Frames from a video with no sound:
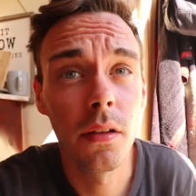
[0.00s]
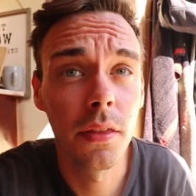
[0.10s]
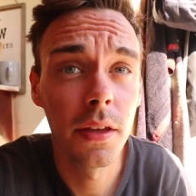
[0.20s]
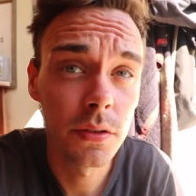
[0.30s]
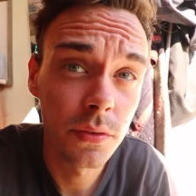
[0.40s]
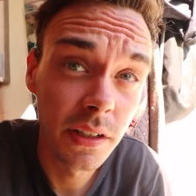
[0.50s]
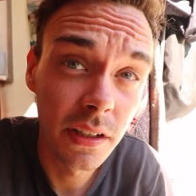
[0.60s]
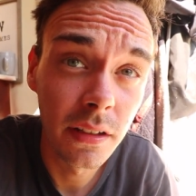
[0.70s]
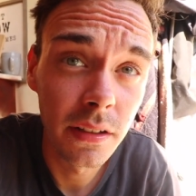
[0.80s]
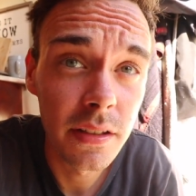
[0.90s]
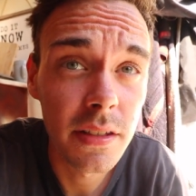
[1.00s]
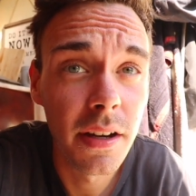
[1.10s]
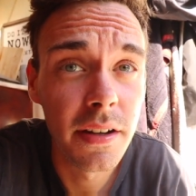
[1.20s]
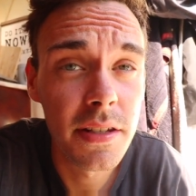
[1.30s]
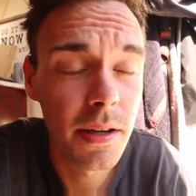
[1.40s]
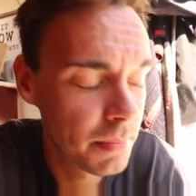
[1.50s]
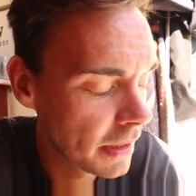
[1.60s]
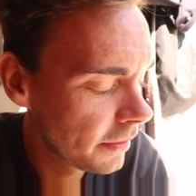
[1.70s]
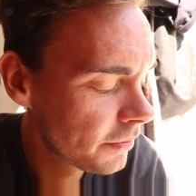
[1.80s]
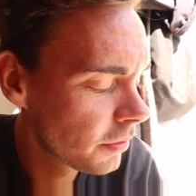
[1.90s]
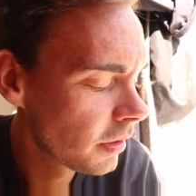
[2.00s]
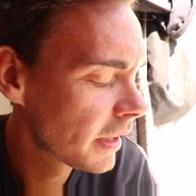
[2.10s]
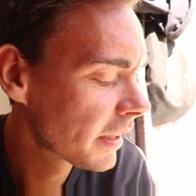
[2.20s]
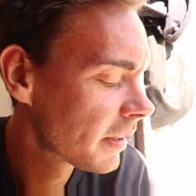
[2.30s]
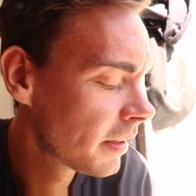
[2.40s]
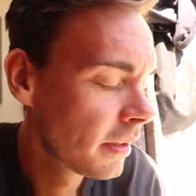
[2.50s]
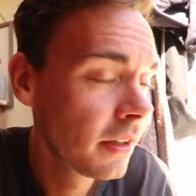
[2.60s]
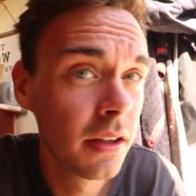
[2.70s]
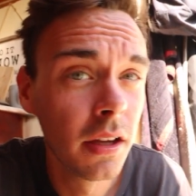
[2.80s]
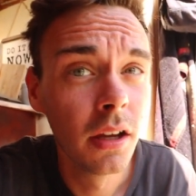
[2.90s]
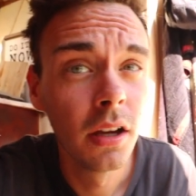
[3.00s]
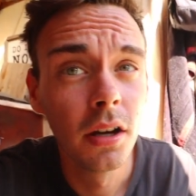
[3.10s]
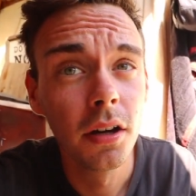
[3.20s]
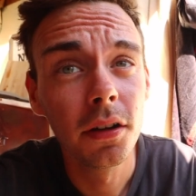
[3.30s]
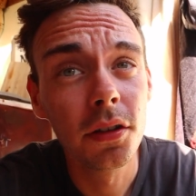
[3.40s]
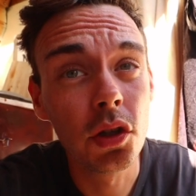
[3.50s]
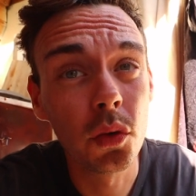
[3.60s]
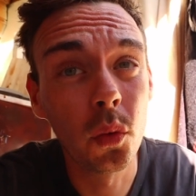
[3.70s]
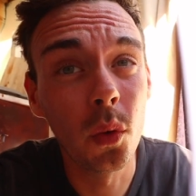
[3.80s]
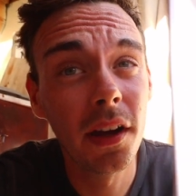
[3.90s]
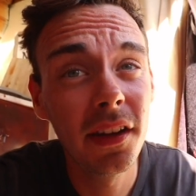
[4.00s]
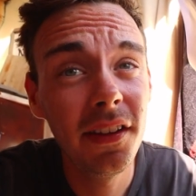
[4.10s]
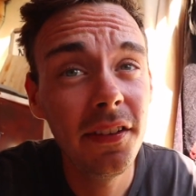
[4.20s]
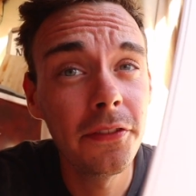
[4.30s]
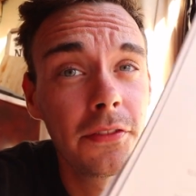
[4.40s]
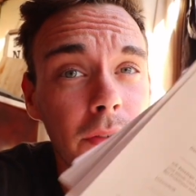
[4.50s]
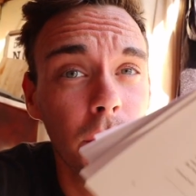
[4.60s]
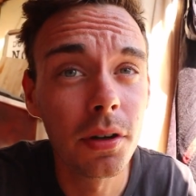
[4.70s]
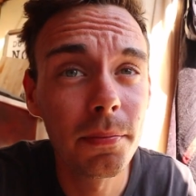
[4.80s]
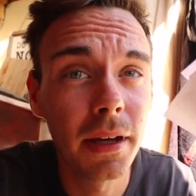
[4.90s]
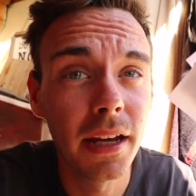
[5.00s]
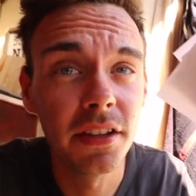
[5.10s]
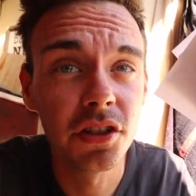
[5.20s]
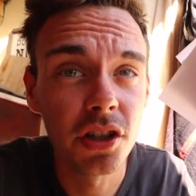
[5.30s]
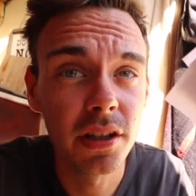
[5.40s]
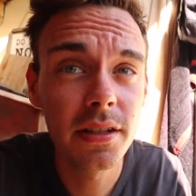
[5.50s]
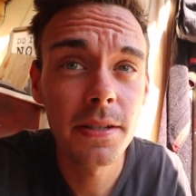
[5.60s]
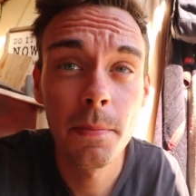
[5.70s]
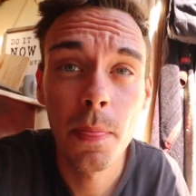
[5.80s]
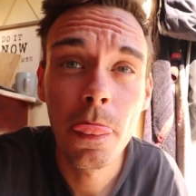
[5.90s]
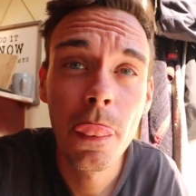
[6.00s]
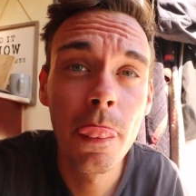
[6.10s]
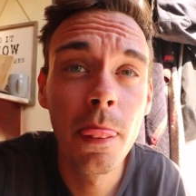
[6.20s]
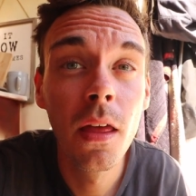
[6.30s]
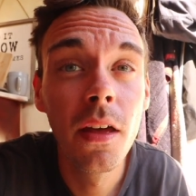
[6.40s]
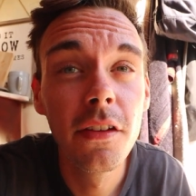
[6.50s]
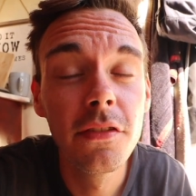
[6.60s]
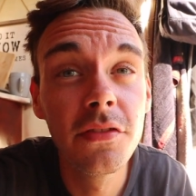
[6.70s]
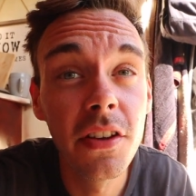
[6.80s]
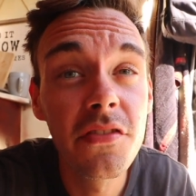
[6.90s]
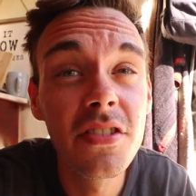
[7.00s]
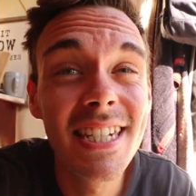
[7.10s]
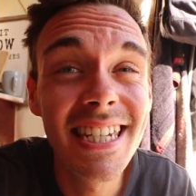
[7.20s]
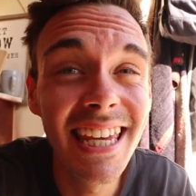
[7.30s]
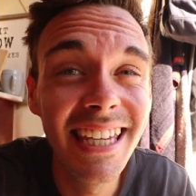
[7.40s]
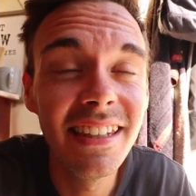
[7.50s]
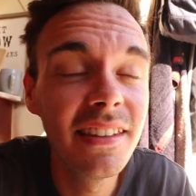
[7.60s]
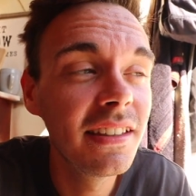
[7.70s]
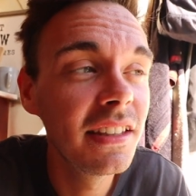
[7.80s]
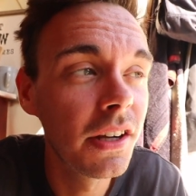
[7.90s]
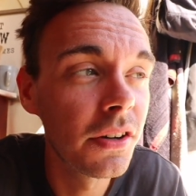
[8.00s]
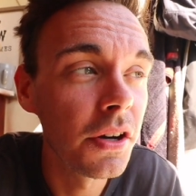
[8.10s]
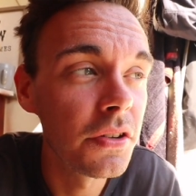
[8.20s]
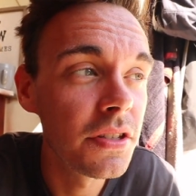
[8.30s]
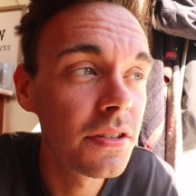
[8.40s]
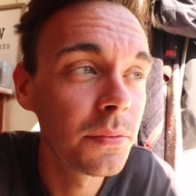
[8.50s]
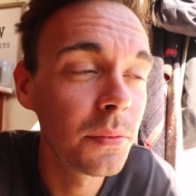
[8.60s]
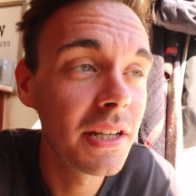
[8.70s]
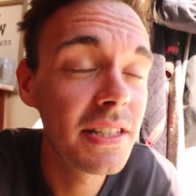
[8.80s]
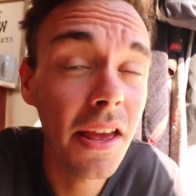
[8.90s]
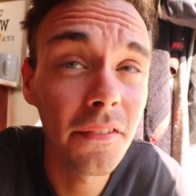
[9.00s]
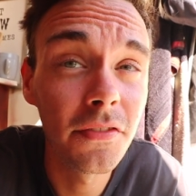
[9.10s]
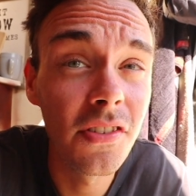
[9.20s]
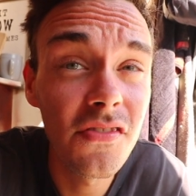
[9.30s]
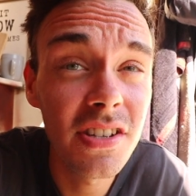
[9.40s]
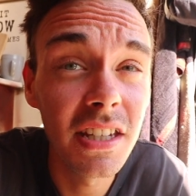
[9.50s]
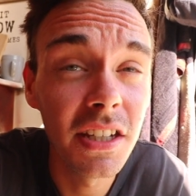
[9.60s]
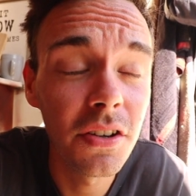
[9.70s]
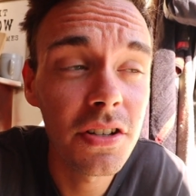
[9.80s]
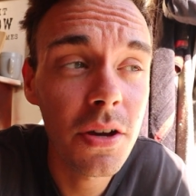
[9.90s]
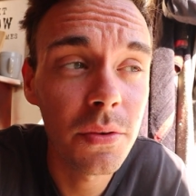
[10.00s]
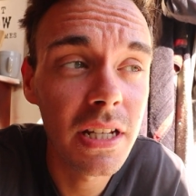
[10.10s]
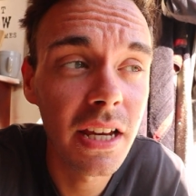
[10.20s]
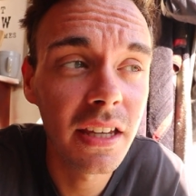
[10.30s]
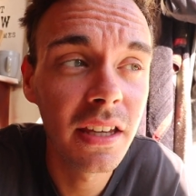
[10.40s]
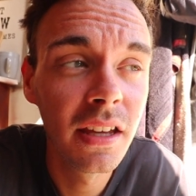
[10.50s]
That's ridiculous guys, I paid for like 24 pages, 15 euros. When he said 15 euros, I was like,